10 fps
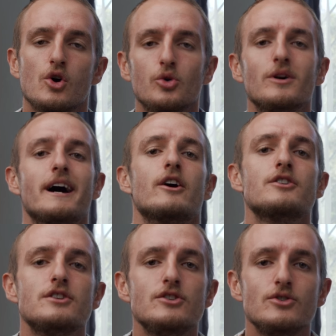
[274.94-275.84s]
Alright,
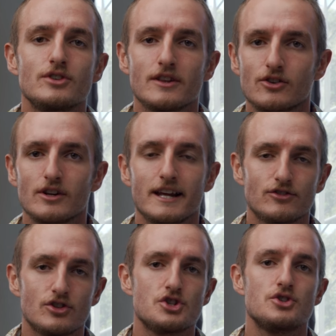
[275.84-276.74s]
onto using this lens
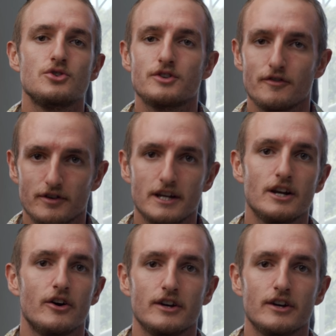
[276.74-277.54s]
to shoot video.